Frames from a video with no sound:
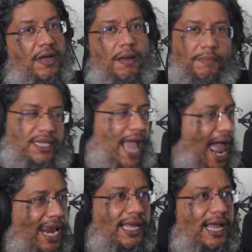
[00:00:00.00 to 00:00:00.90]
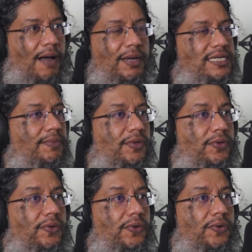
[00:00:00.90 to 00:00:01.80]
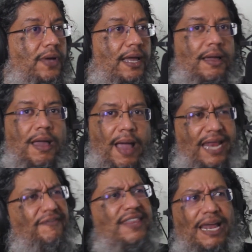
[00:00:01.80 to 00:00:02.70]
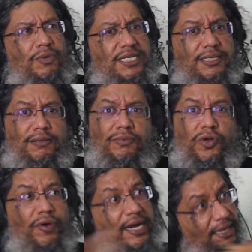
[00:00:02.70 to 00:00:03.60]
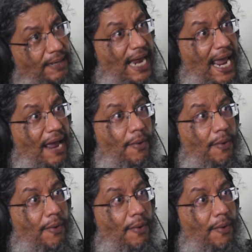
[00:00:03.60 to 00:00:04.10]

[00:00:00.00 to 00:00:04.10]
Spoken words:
Metallica, macam tu. And even that was during the day where